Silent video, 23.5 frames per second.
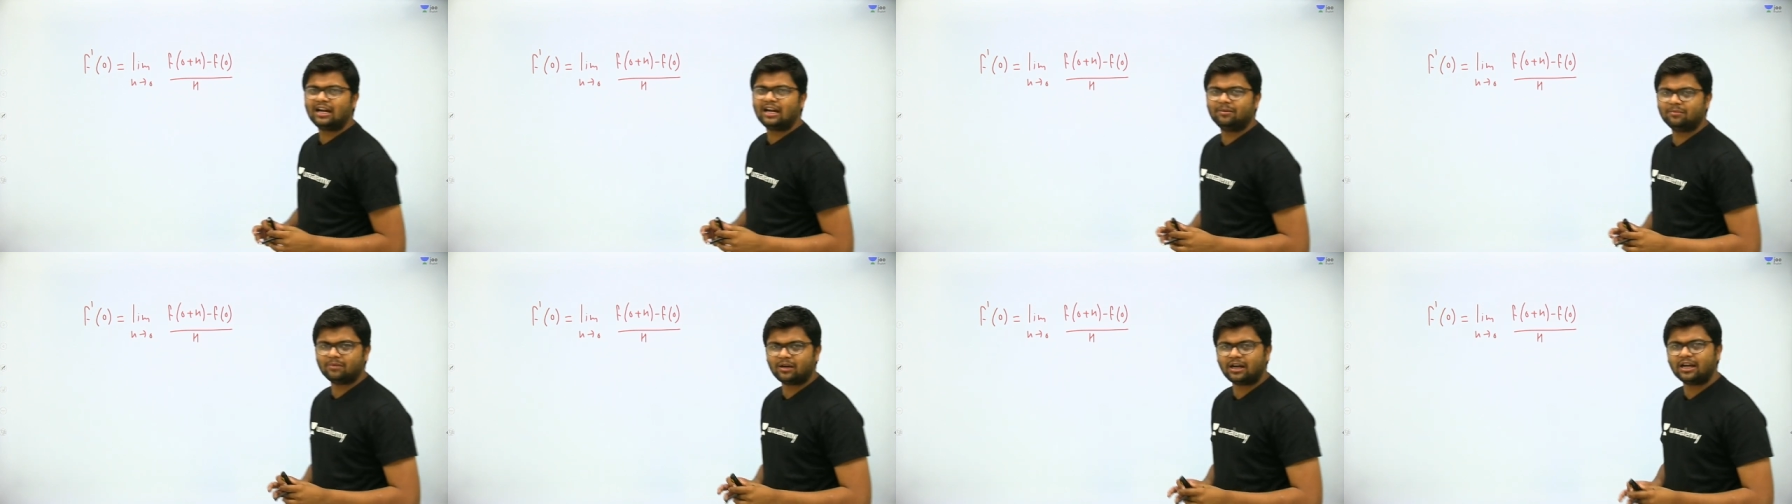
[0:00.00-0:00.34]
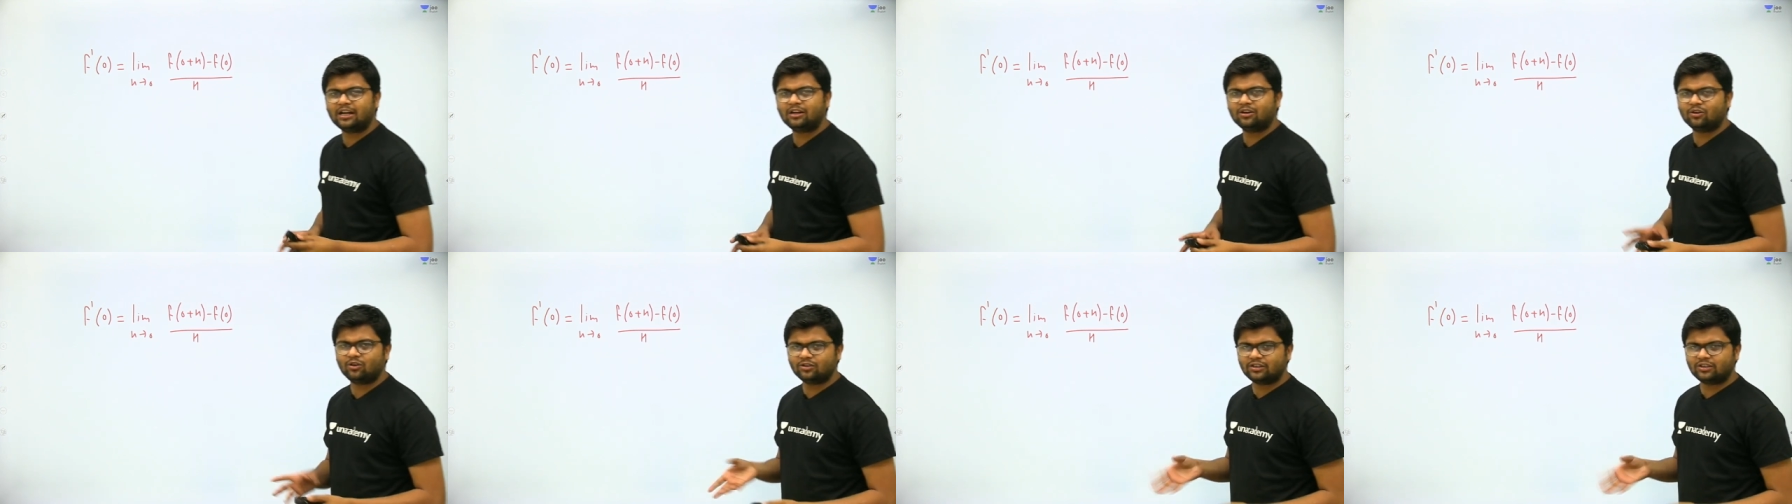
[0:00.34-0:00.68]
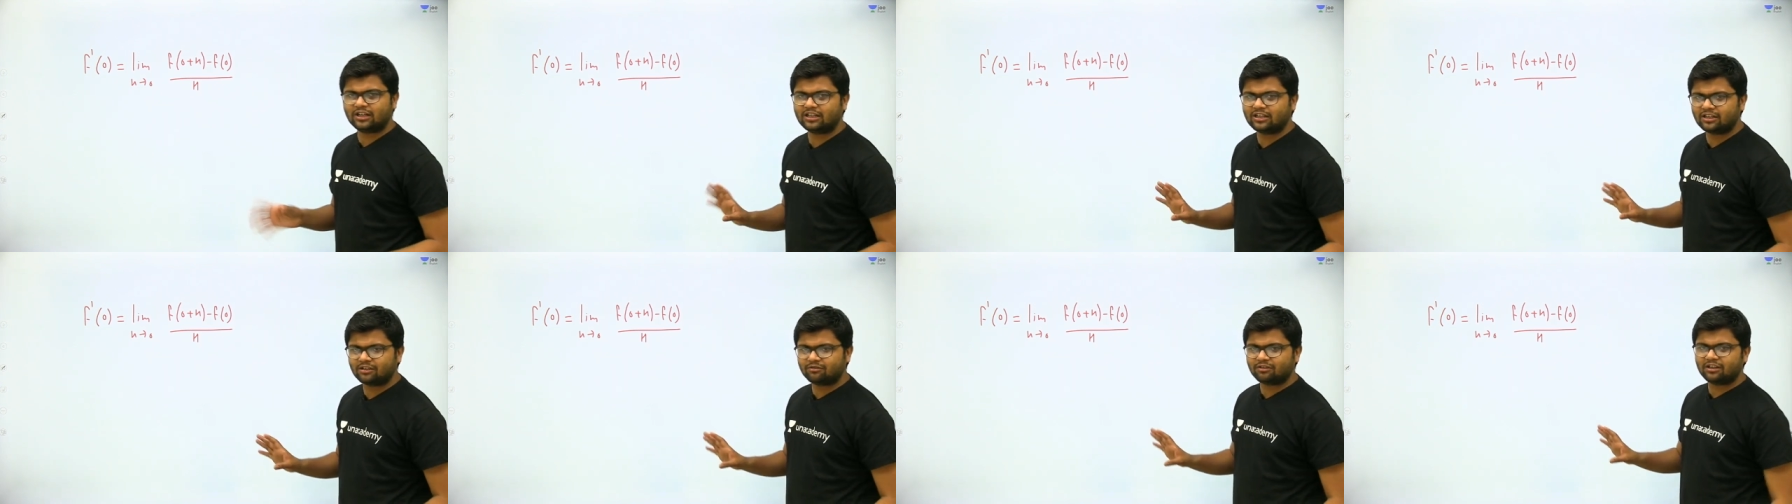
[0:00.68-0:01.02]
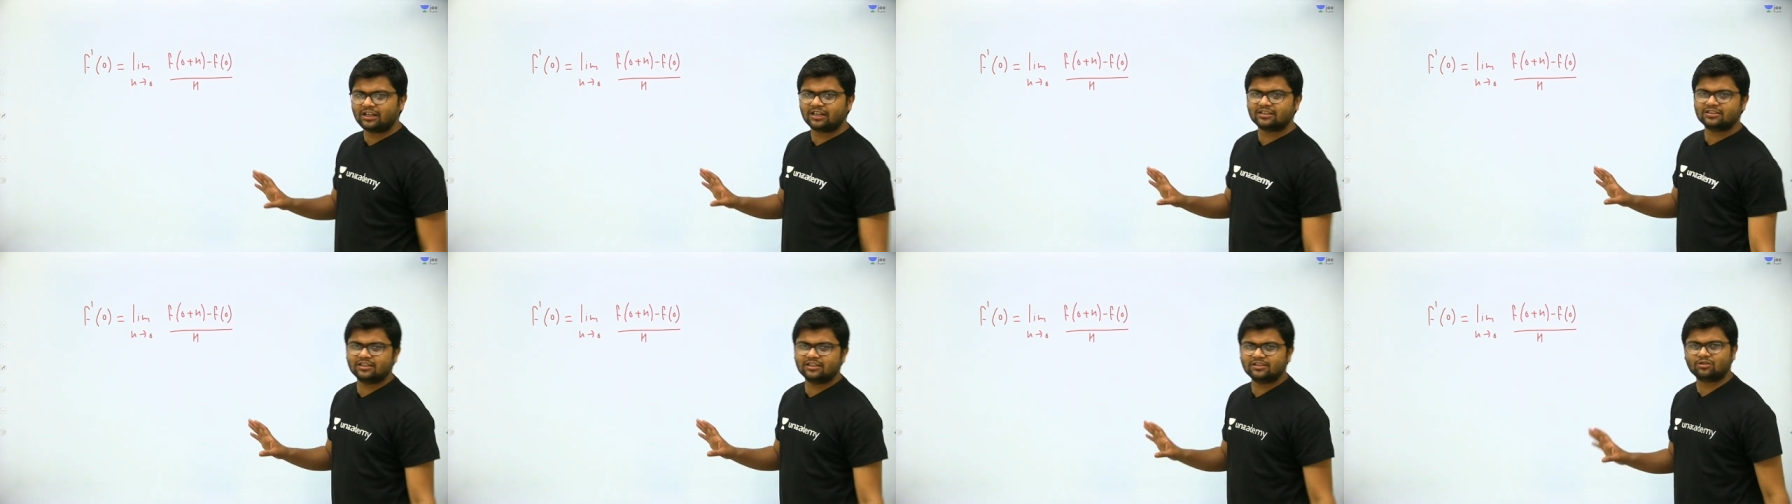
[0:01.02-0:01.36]
I am I know that it
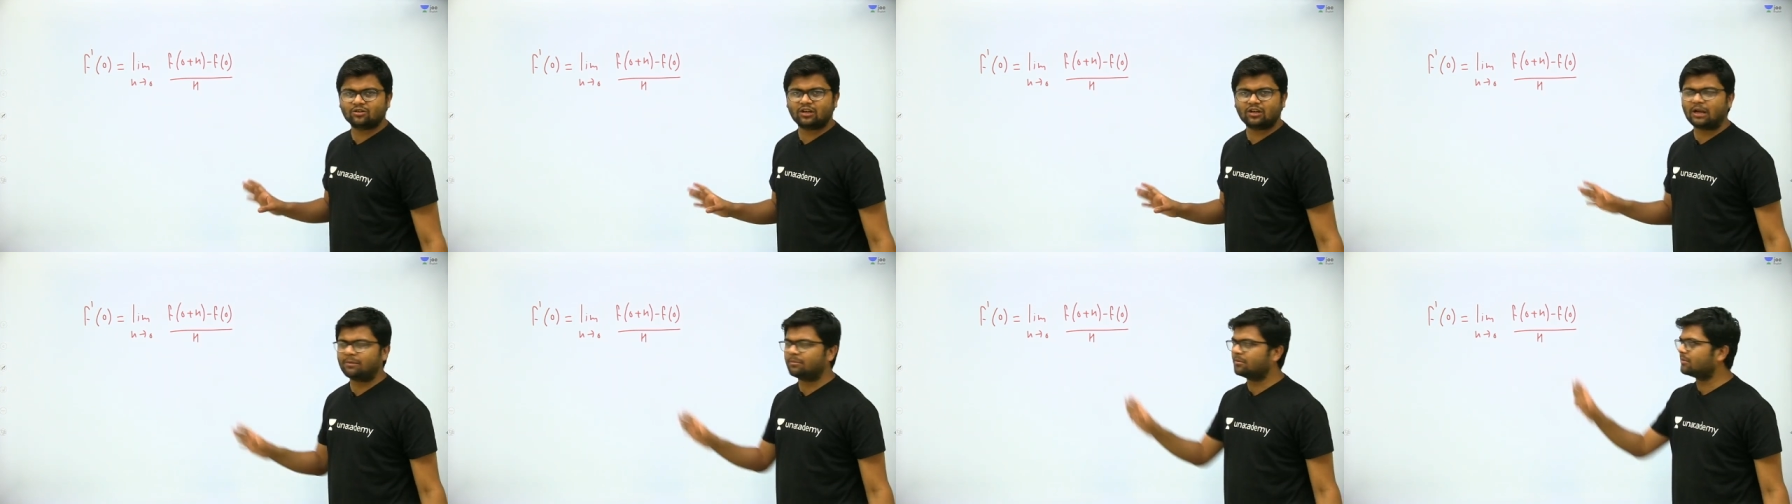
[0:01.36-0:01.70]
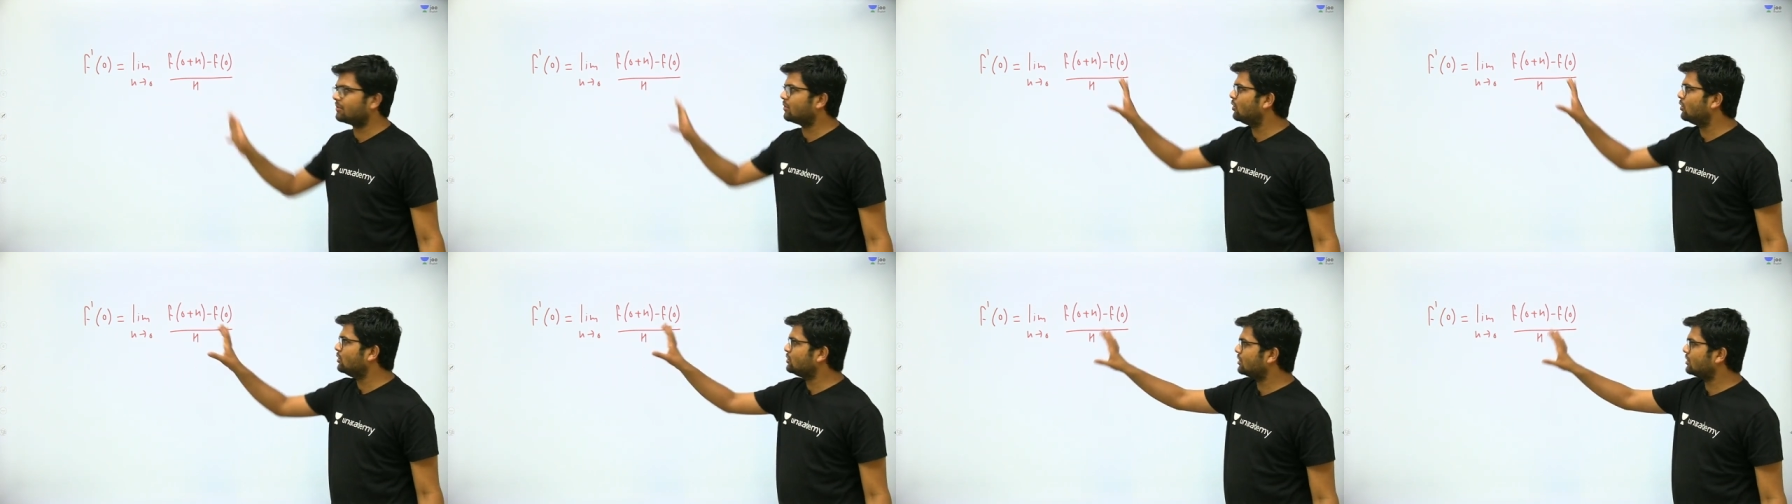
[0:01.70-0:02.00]
will exist, so I am